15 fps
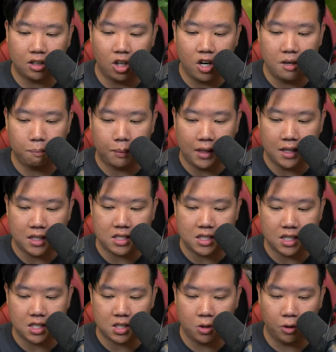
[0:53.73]
third piece
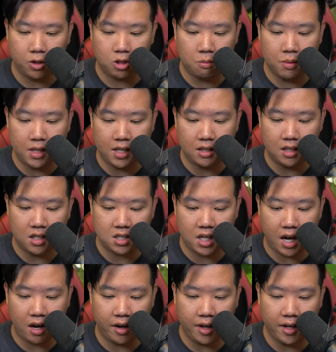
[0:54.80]
is going to be in this
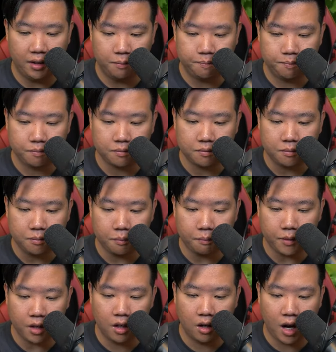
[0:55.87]
area.
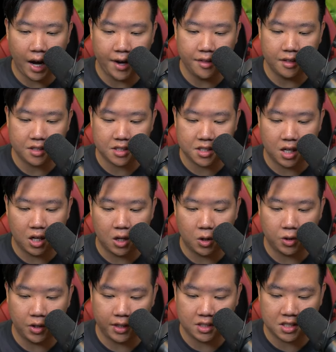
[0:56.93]
All right.
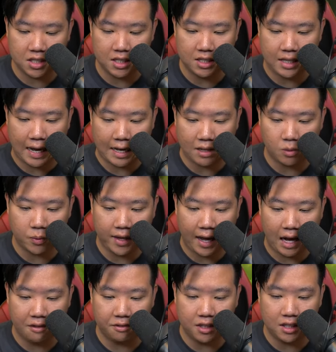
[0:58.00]
So you can see that we
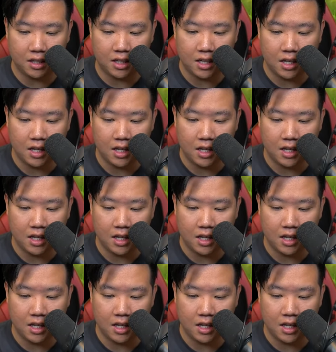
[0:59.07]
have the